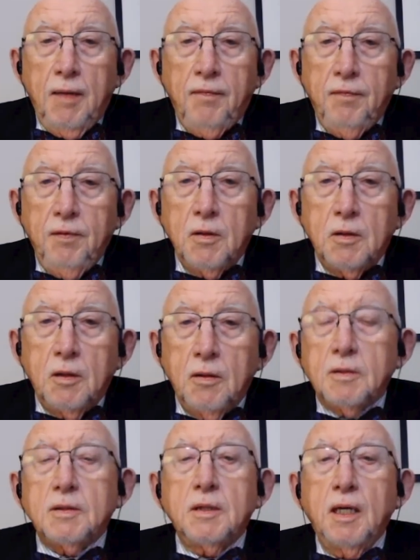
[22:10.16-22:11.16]
I've not
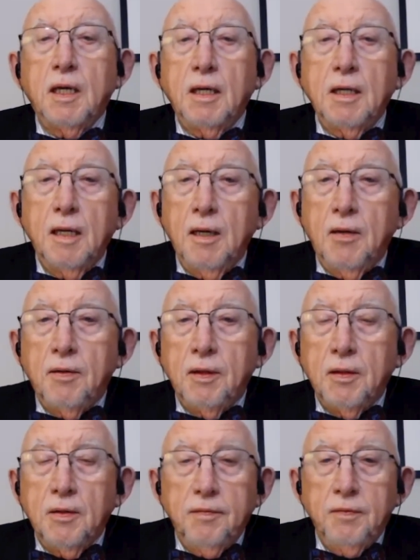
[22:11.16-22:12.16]
looked at any
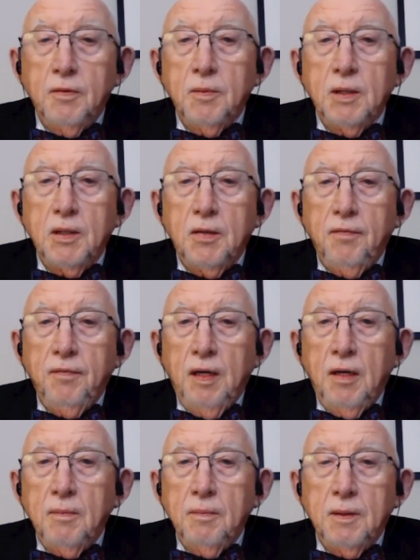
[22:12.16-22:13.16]
area of human
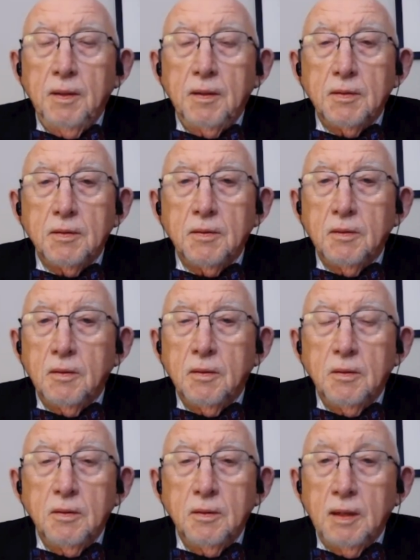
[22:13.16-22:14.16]
development
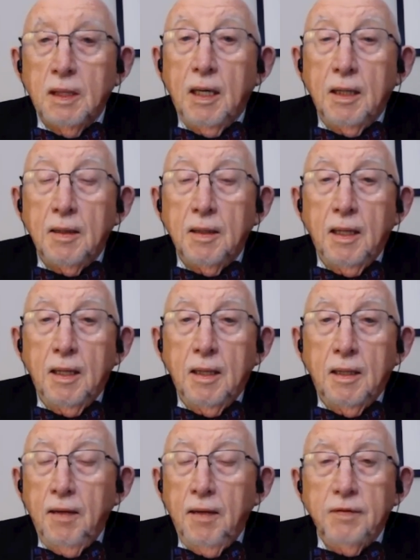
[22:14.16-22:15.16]
or
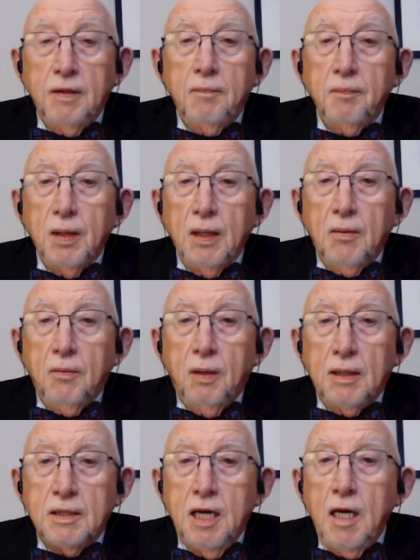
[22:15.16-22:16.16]
endeavor
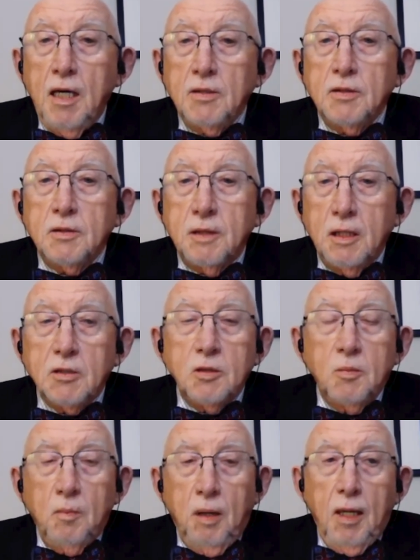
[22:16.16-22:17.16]
where talent
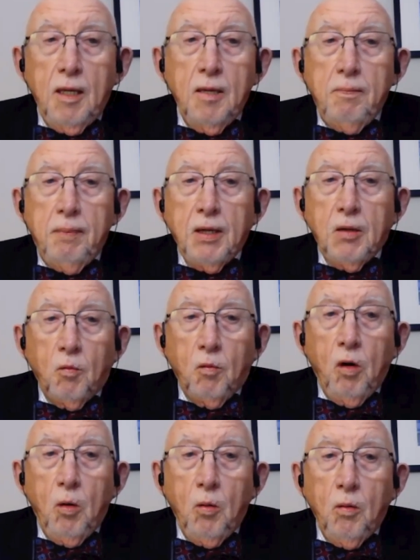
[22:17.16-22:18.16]
doesn't play a big
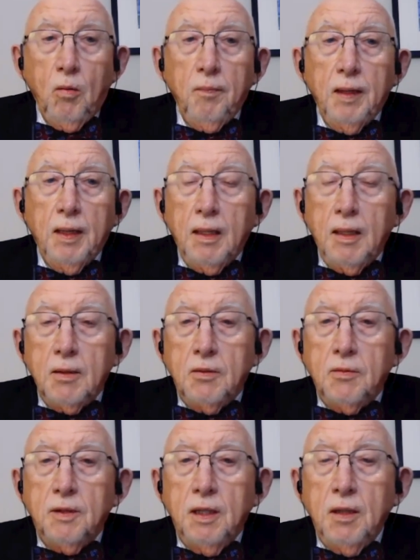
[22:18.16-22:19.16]
role.
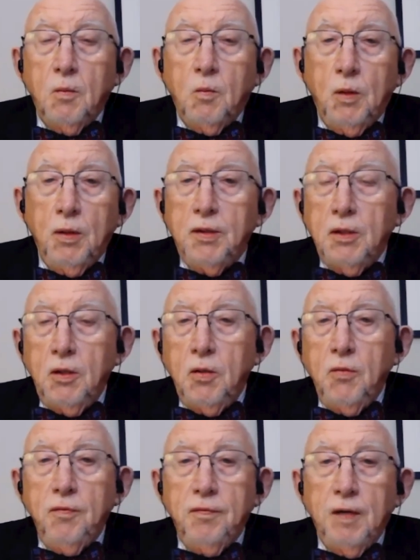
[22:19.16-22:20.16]
Do you think with the
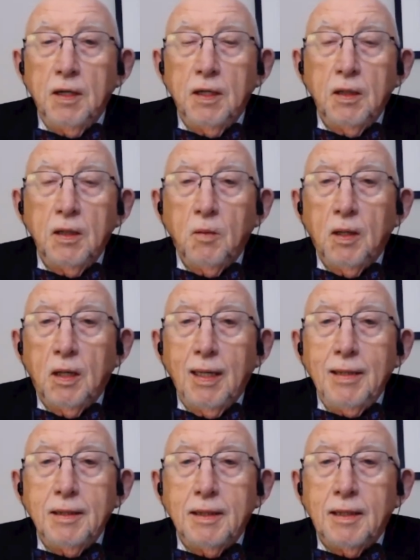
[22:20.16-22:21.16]
new funding, we're
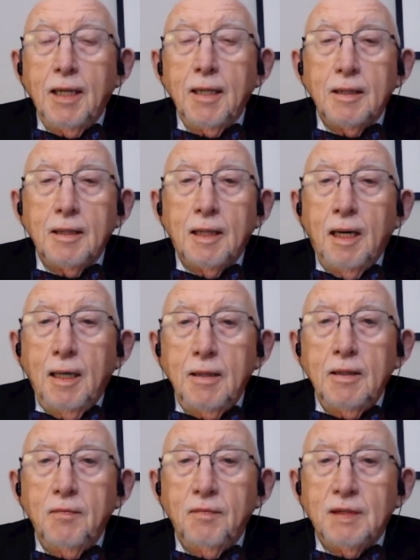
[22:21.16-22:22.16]
going to get the
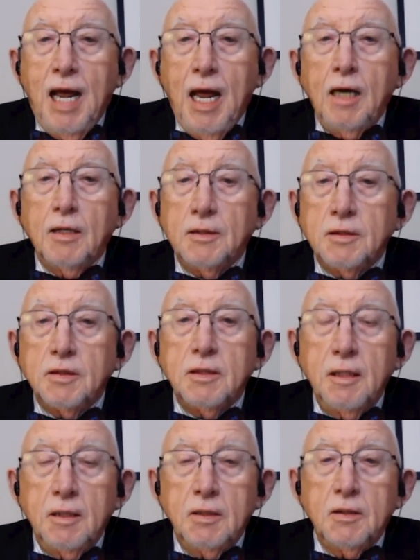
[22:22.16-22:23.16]
kind of talent
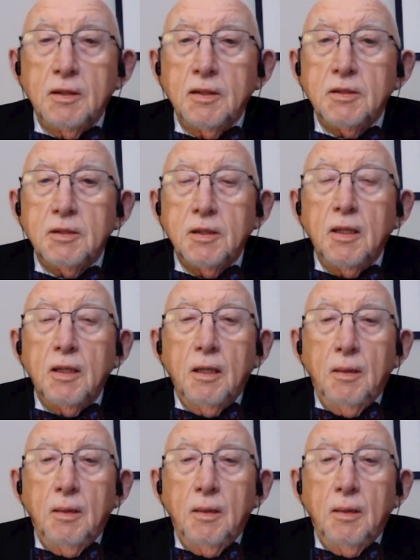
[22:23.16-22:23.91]
into this